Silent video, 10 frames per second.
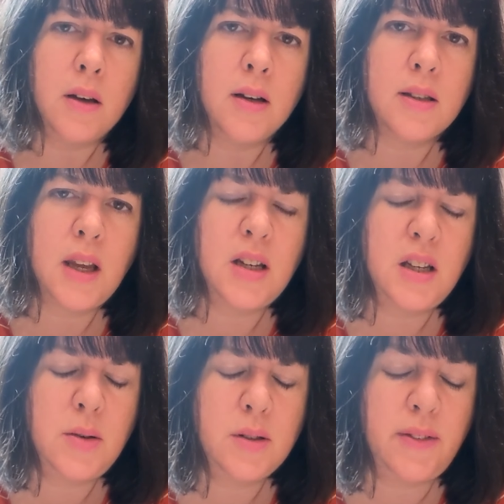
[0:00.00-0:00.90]
asking to
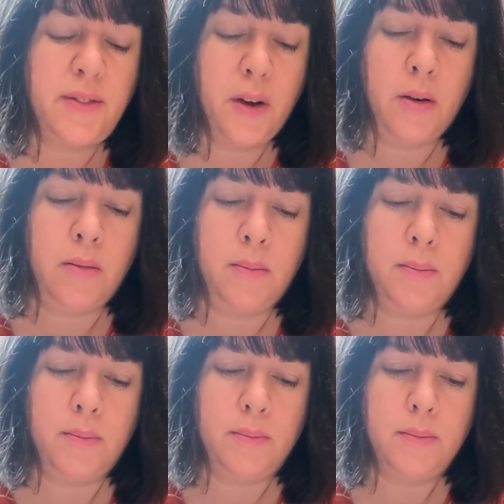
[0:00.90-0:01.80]
use the phone.
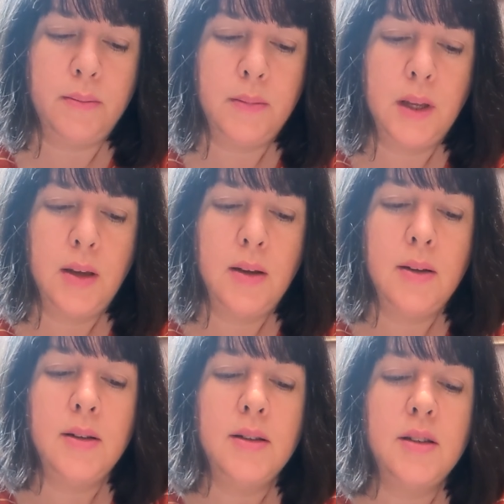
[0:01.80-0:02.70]

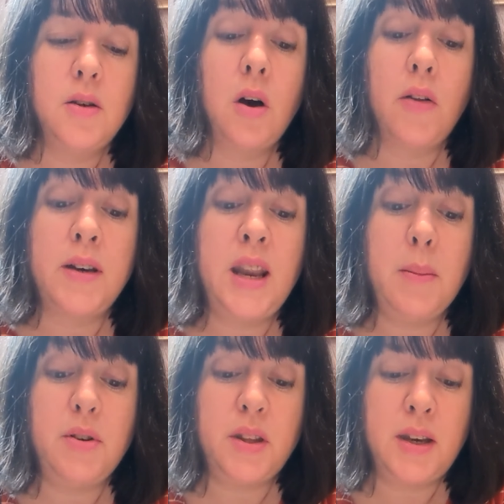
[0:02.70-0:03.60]
Star
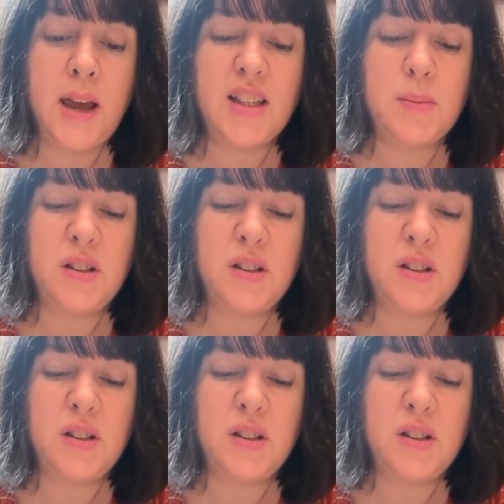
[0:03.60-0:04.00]
nipped the next